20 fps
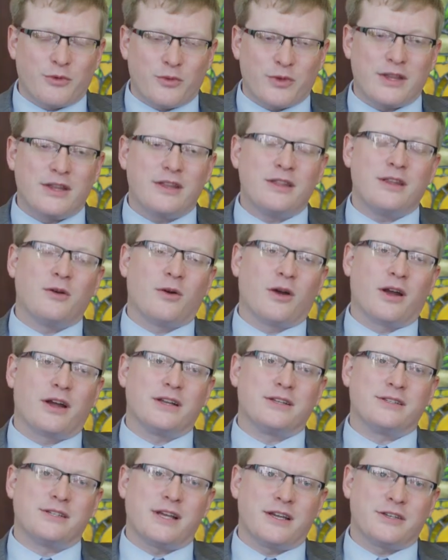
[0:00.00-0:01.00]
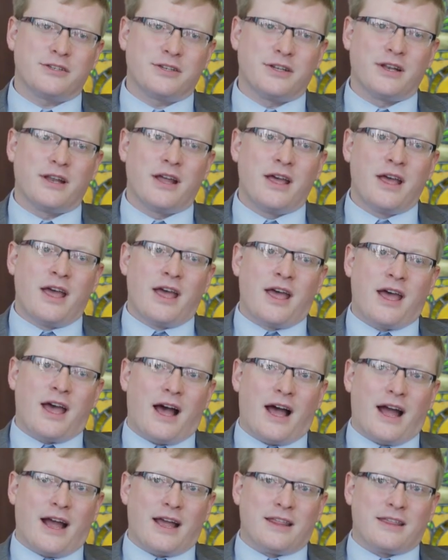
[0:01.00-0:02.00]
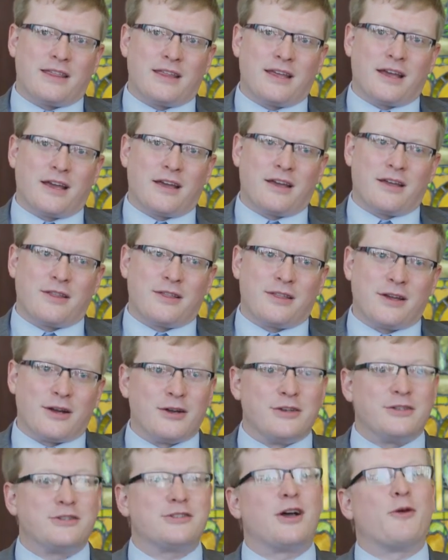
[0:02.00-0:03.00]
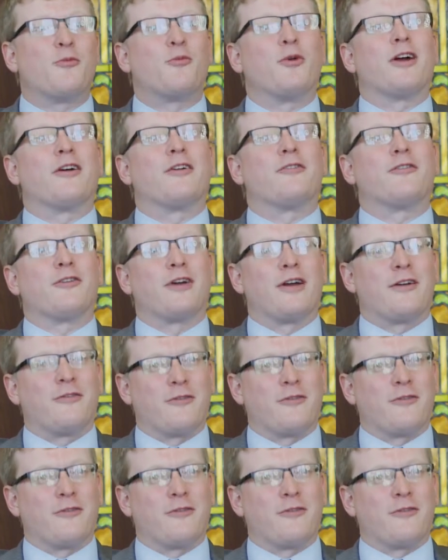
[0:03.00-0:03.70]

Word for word: Within the organization, I think there is somewhere for